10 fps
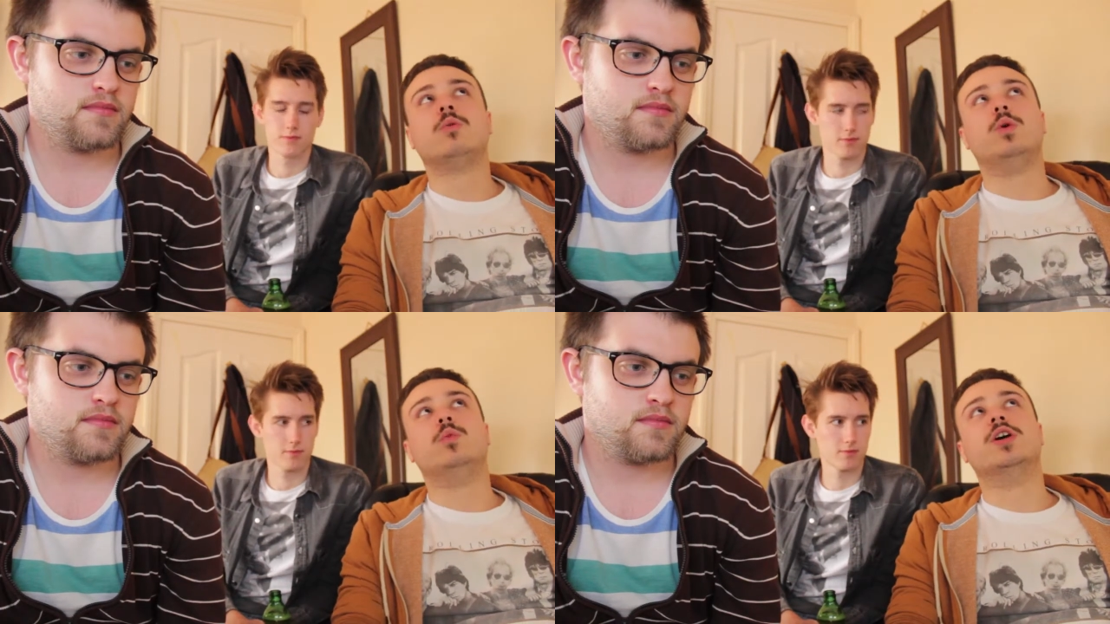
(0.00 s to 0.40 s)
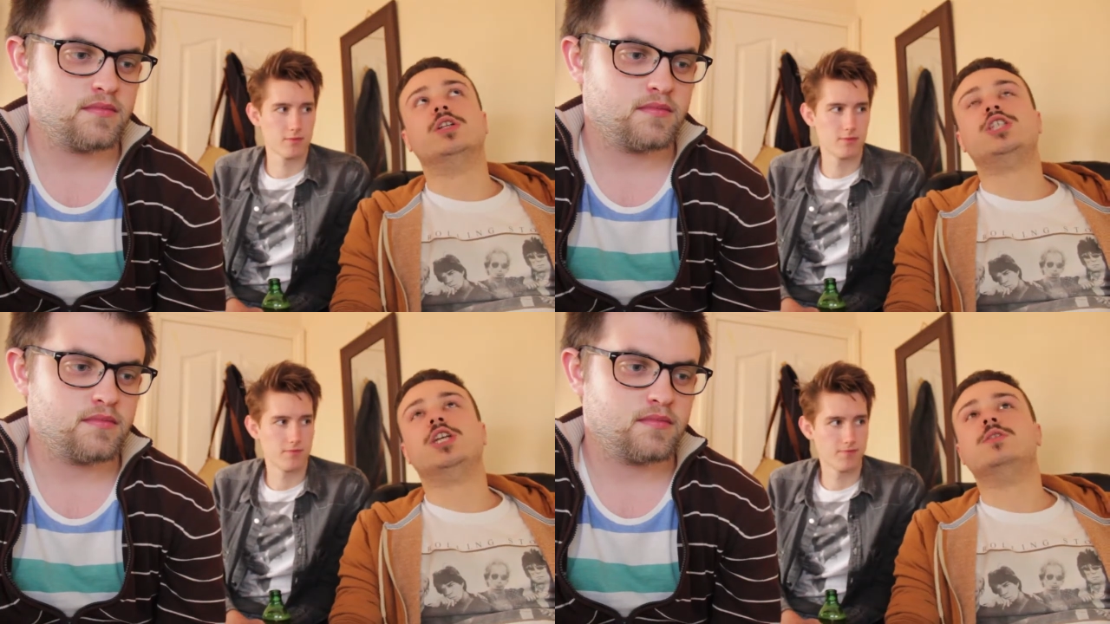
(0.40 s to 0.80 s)
Speaker 1: we
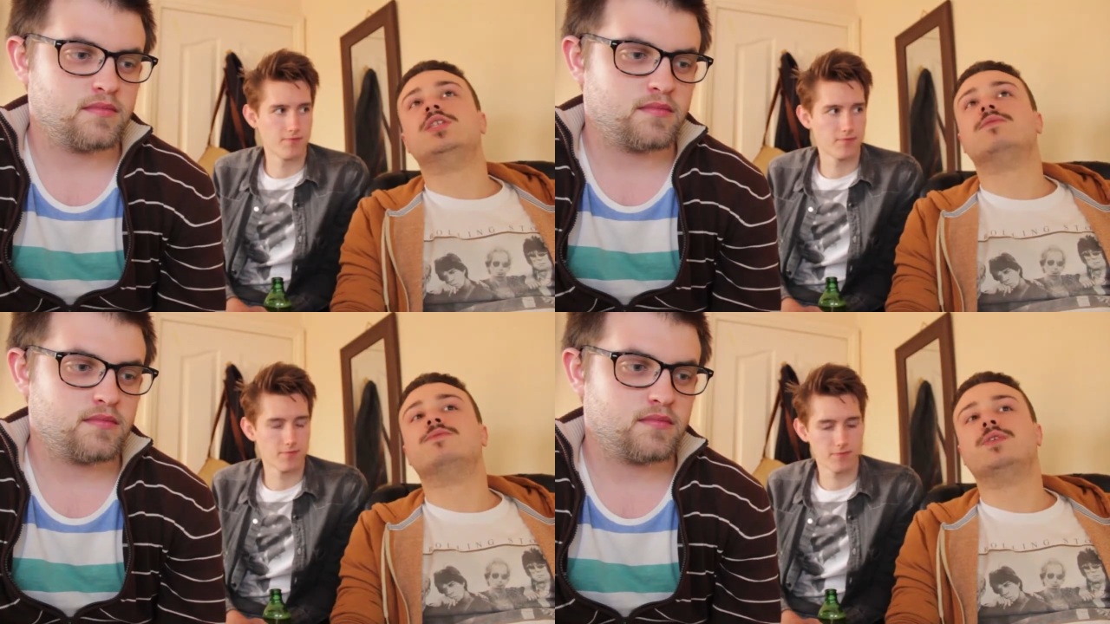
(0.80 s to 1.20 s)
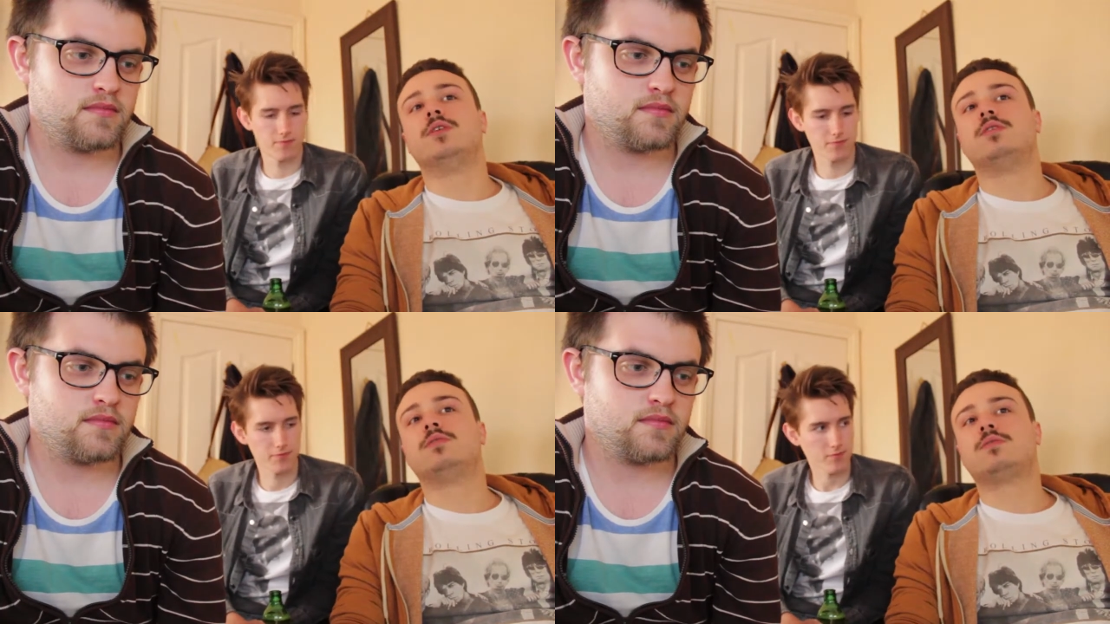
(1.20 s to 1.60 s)
weren't shooting
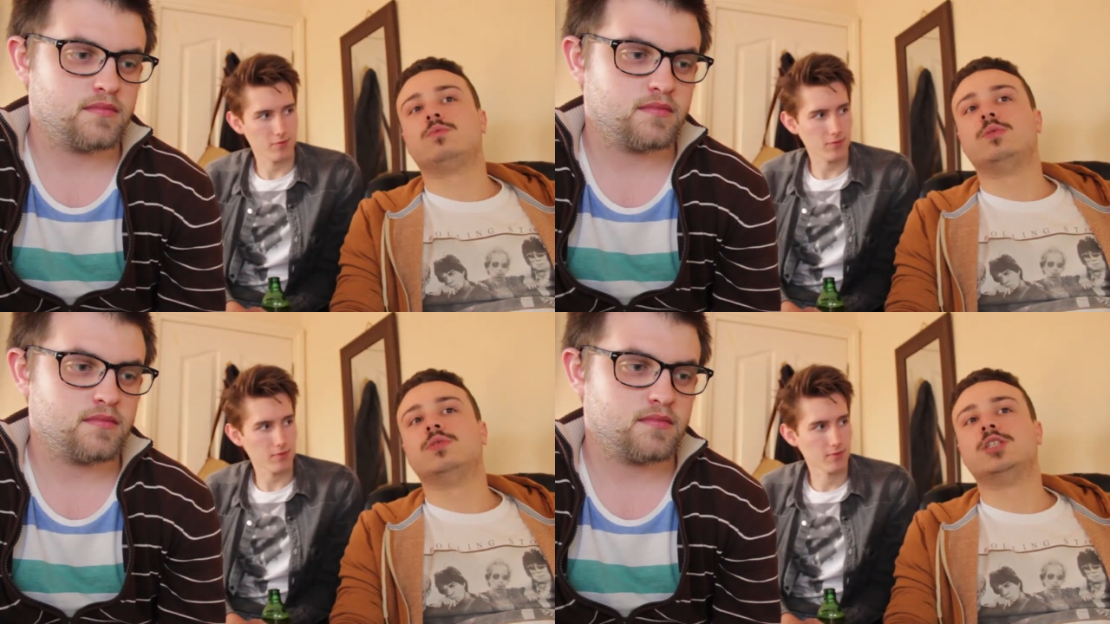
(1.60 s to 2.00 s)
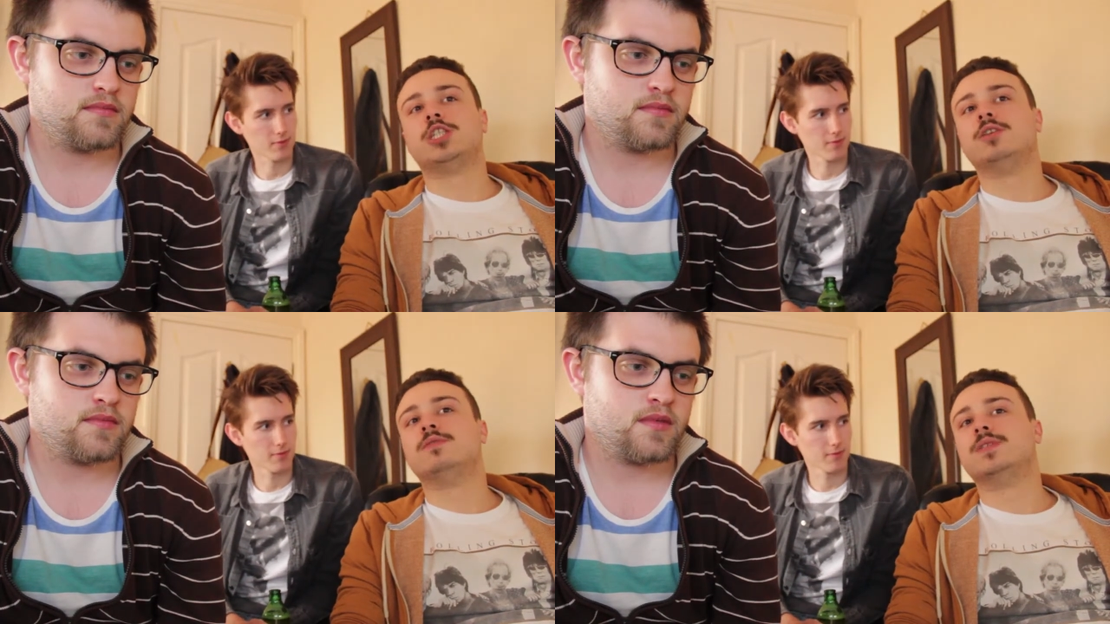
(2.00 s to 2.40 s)
for we weren't
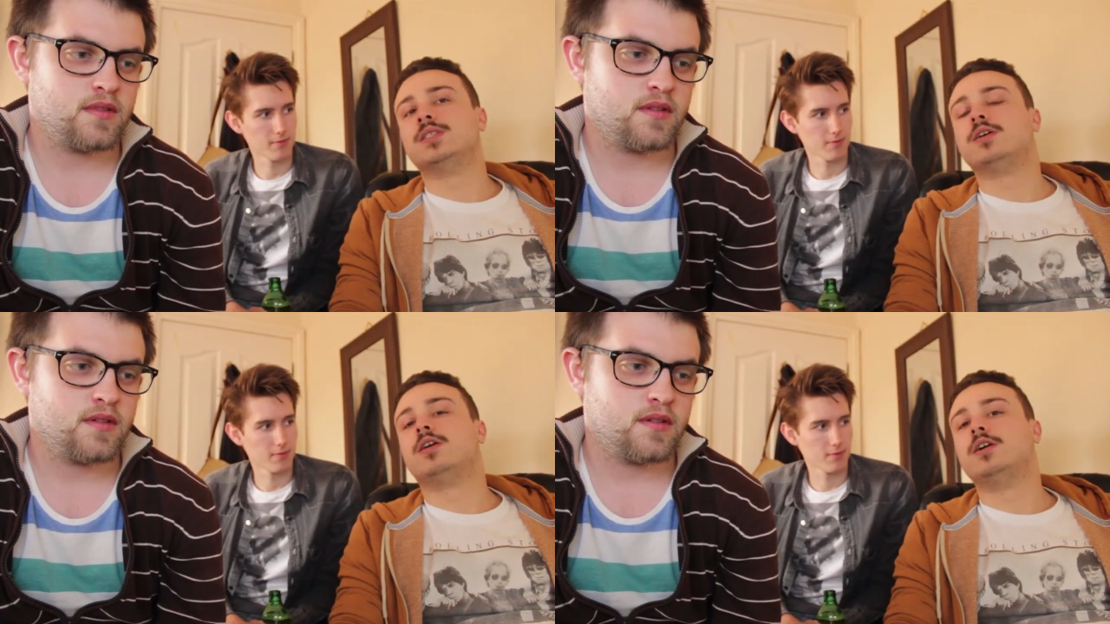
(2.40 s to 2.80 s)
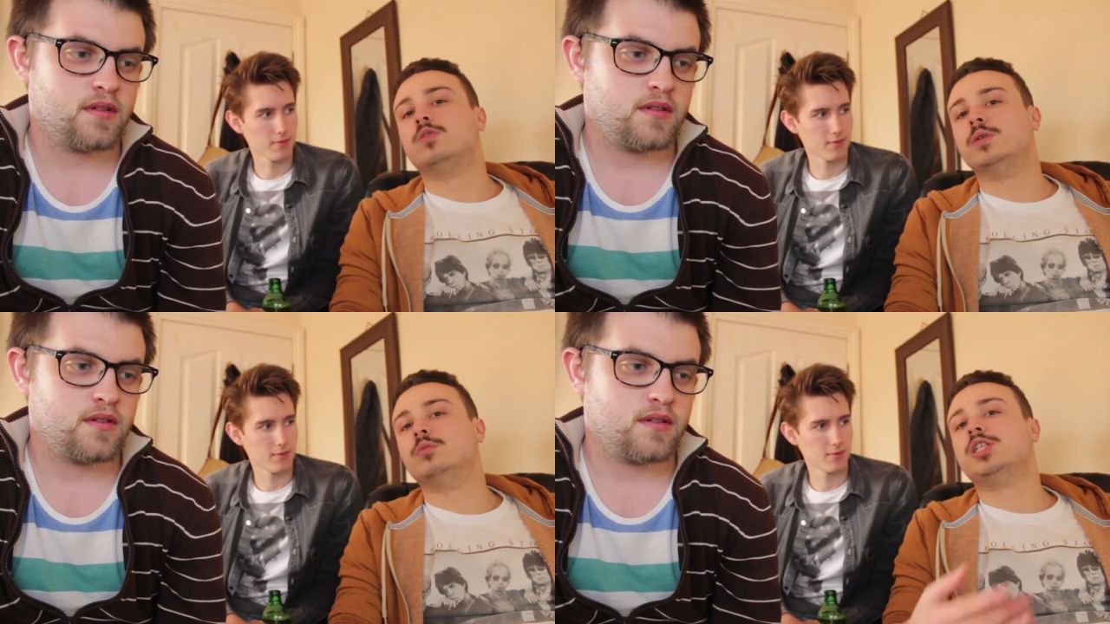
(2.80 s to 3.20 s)
shooting for style we were